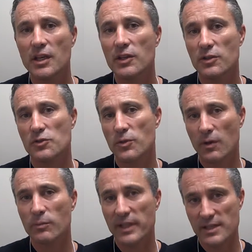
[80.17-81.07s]

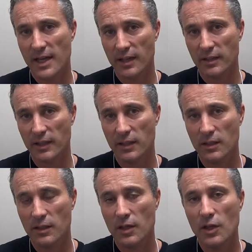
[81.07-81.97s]
control mentality
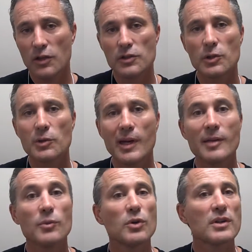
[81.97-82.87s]
to a
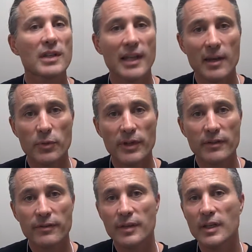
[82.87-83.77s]
more collaborative,